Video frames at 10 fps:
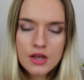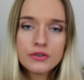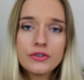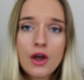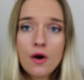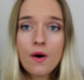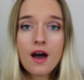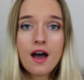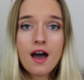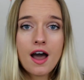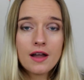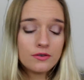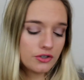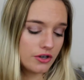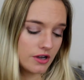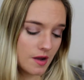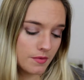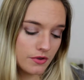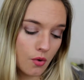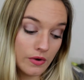So I will show you a
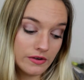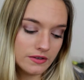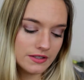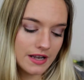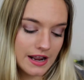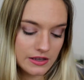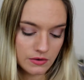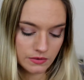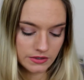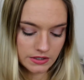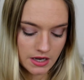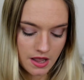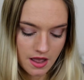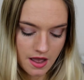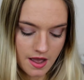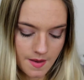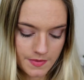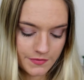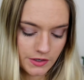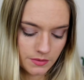couple of the oils that I use.
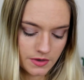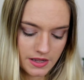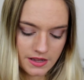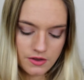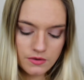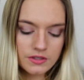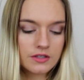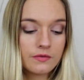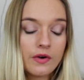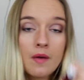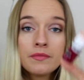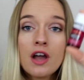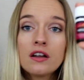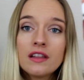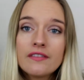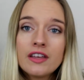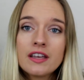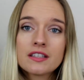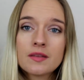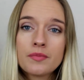The first one I use is from Young
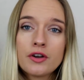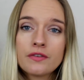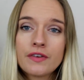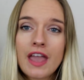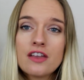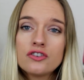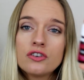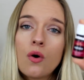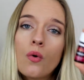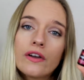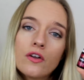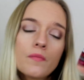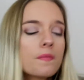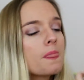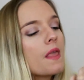Living. It's the Purification Oil.